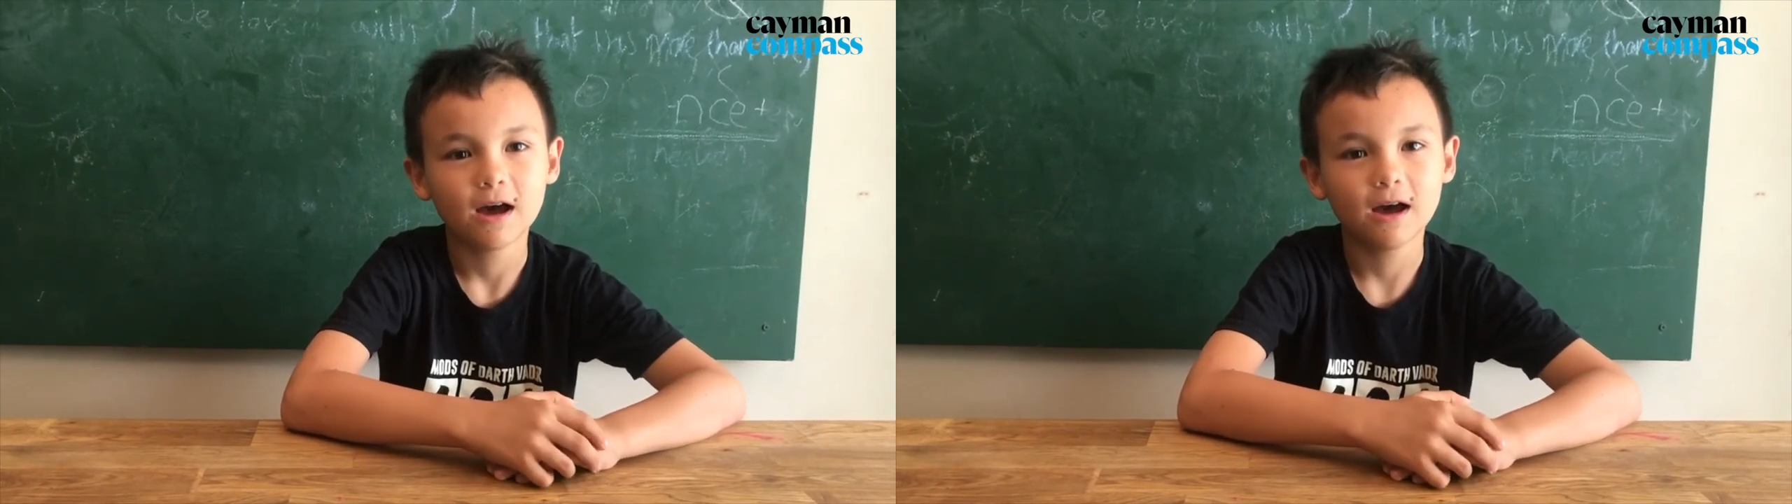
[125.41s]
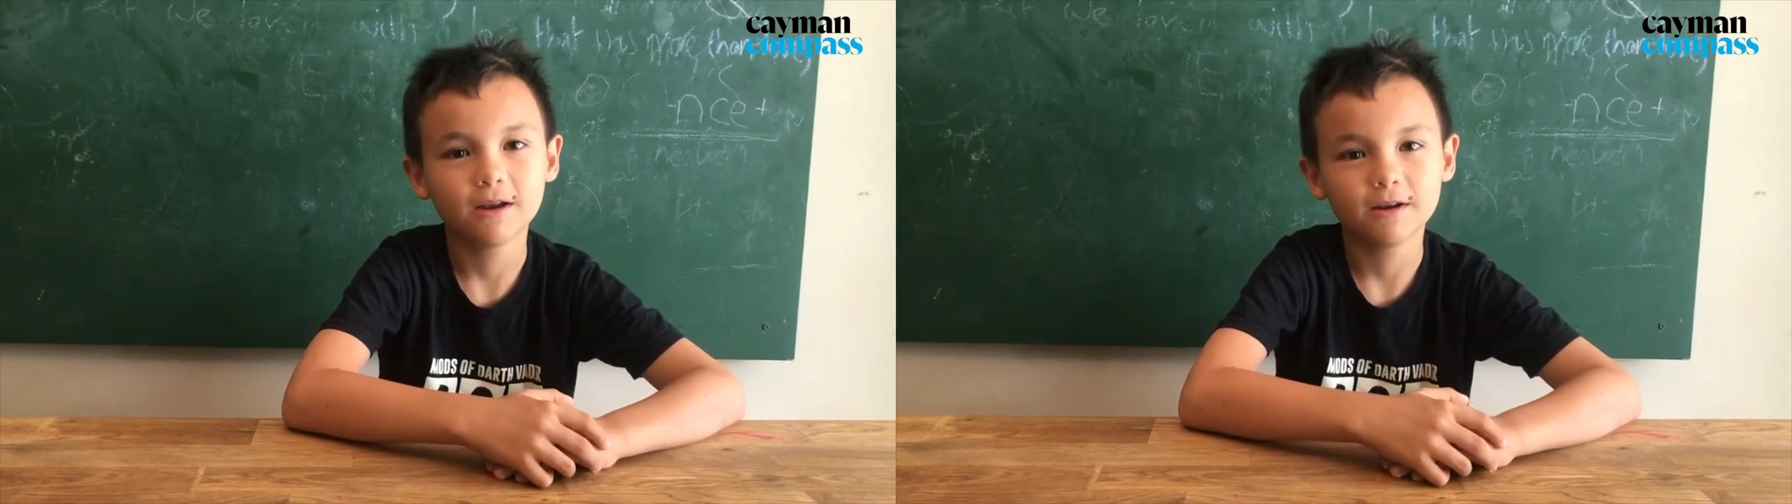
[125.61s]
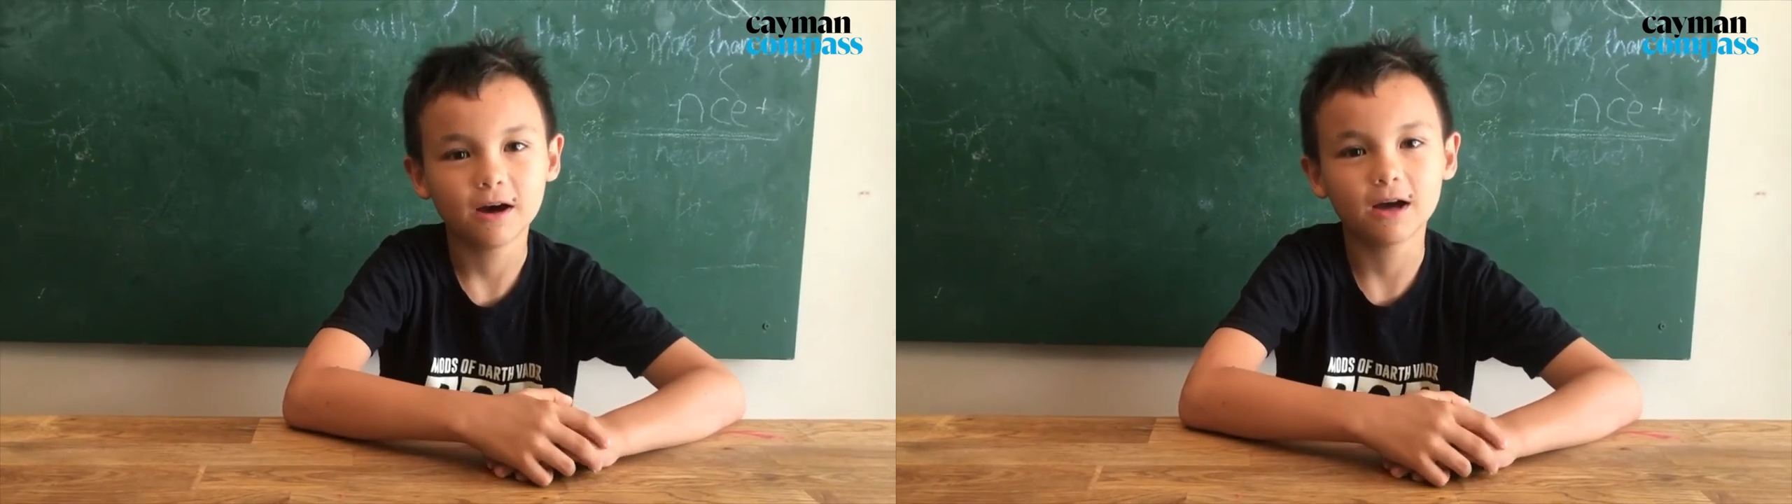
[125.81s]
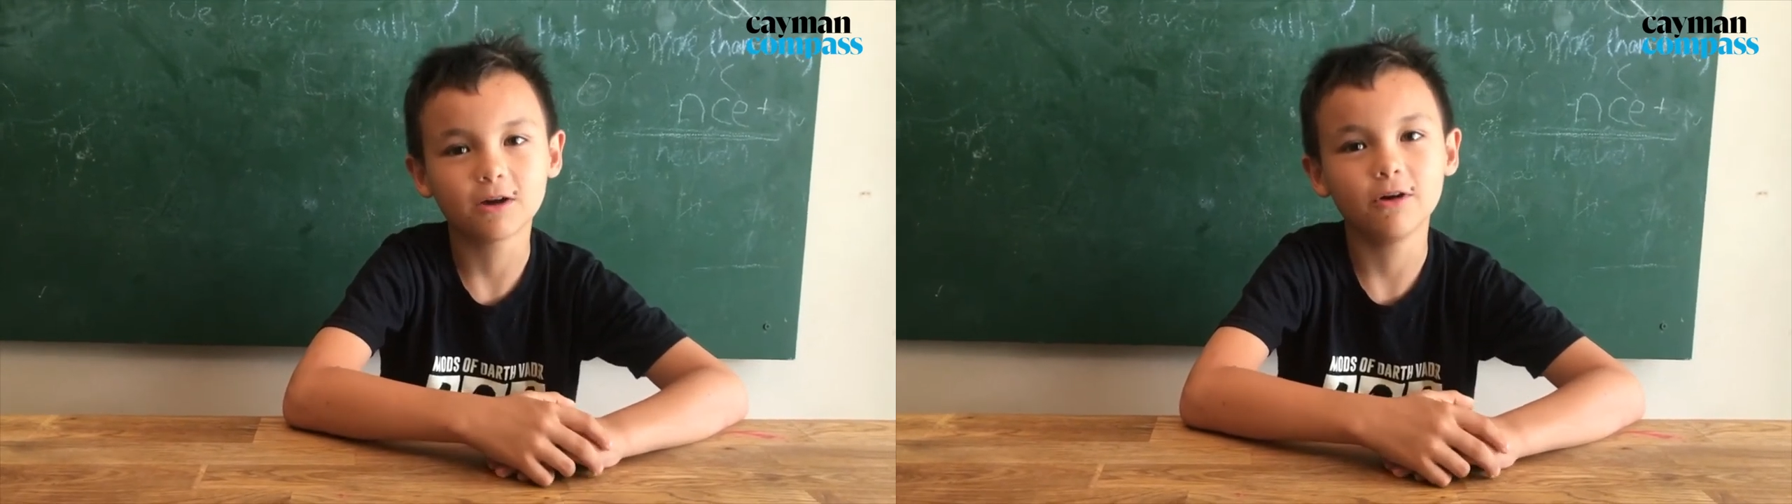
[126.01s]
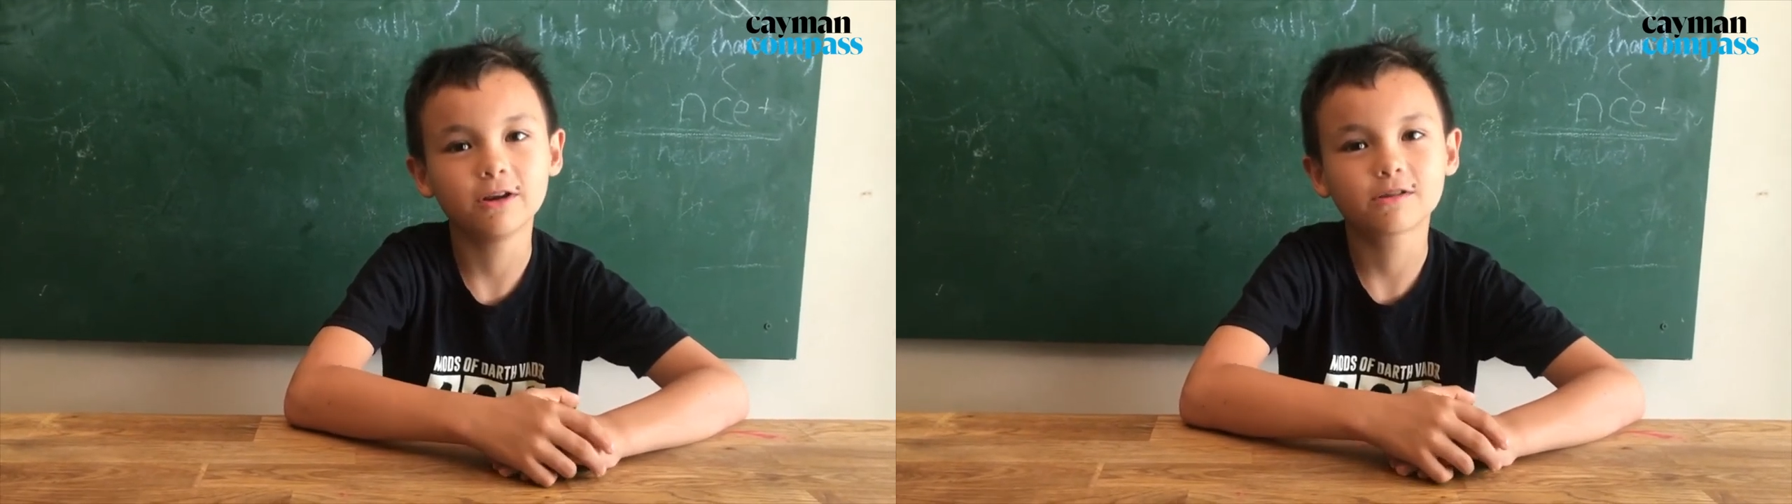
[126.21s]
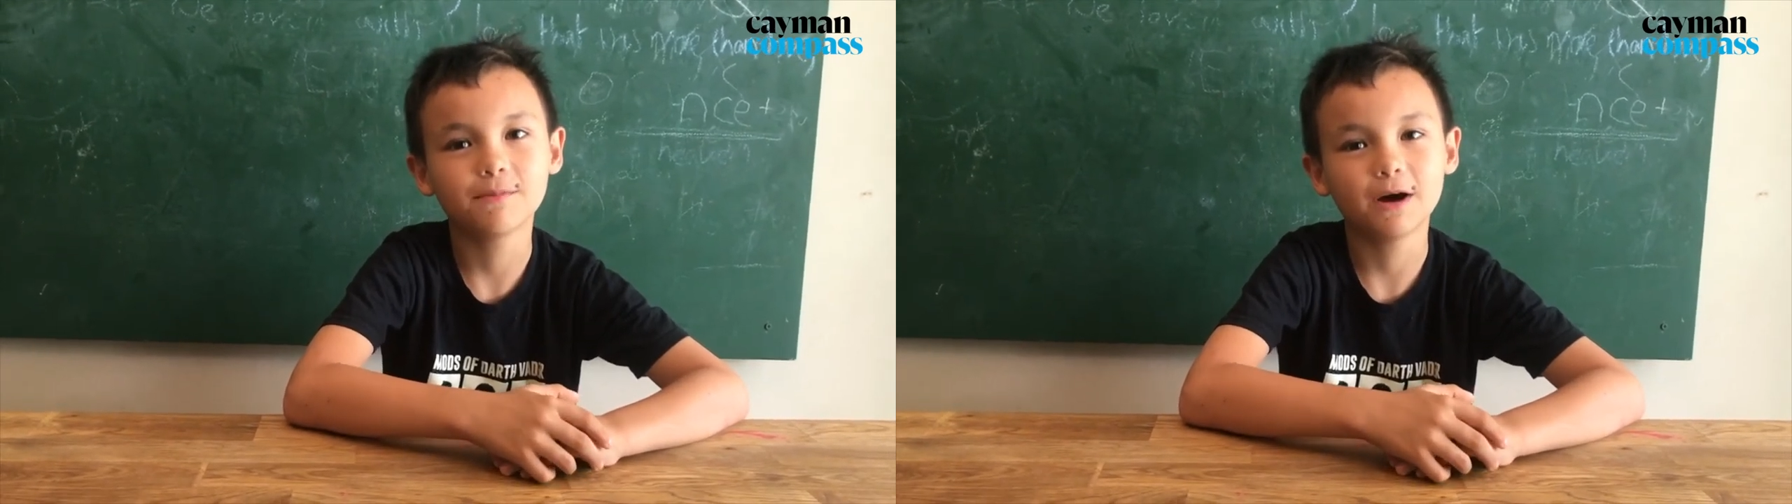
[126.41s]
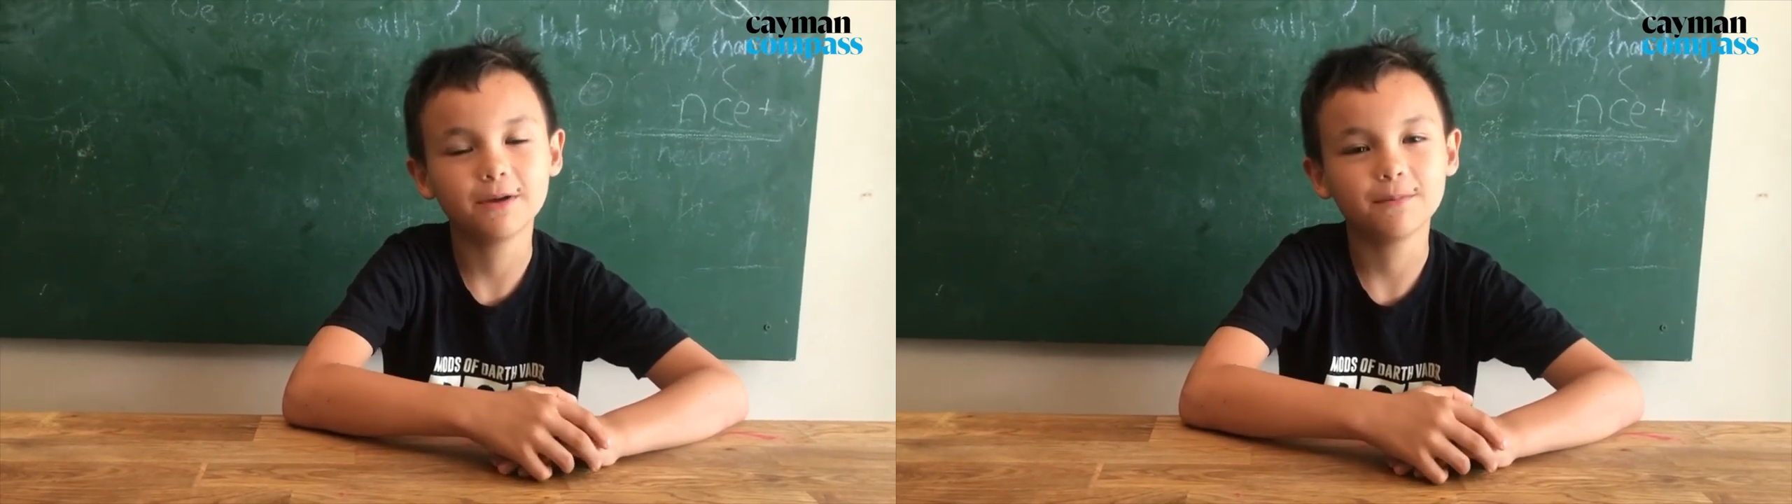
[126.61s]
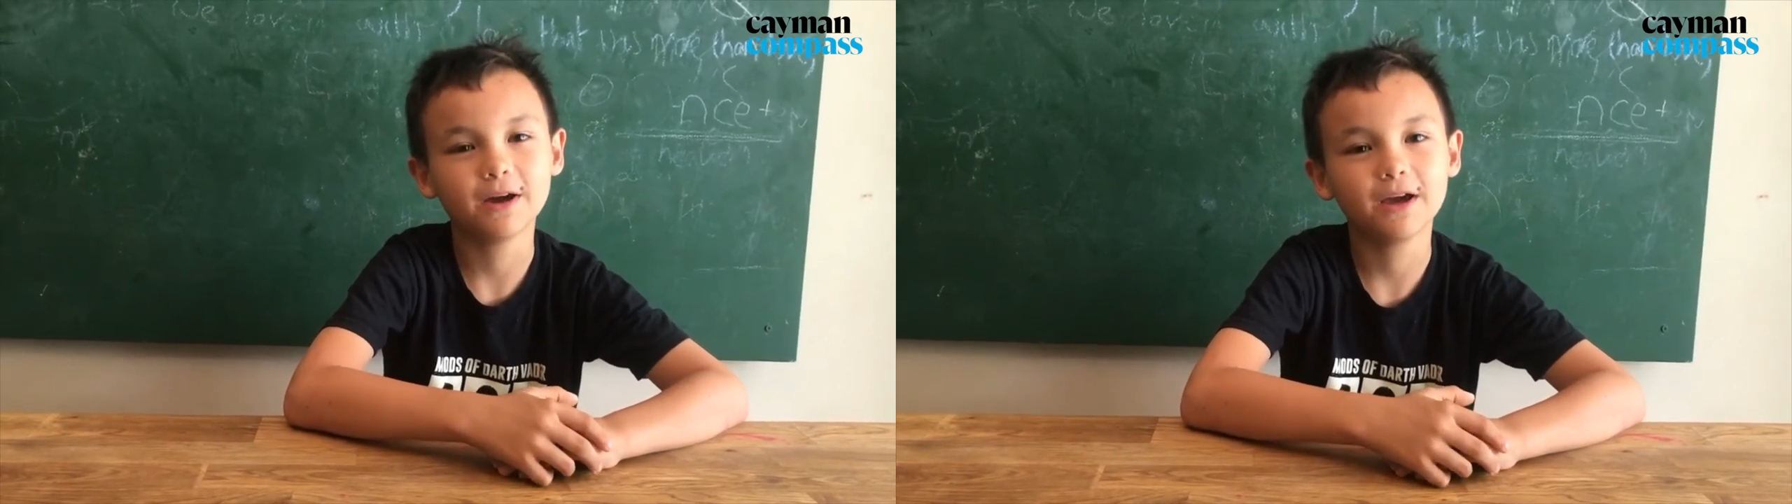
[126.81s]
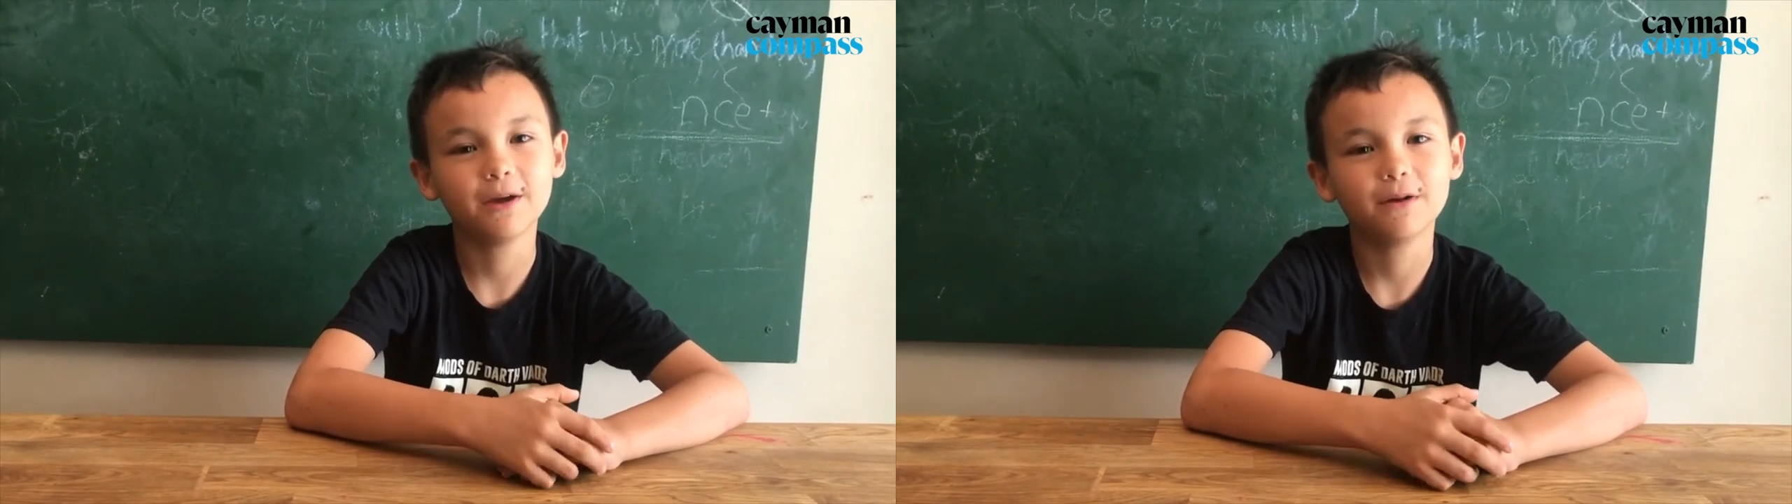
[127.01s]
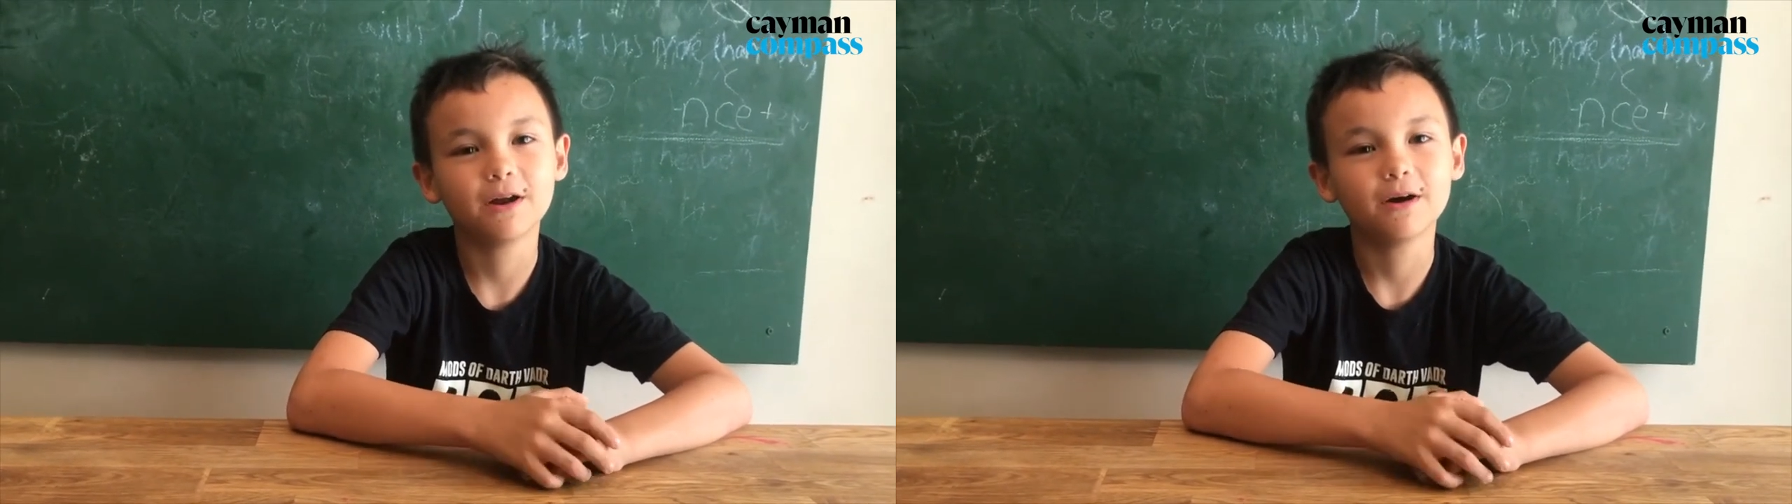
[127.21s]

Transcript: and I got inspired by him,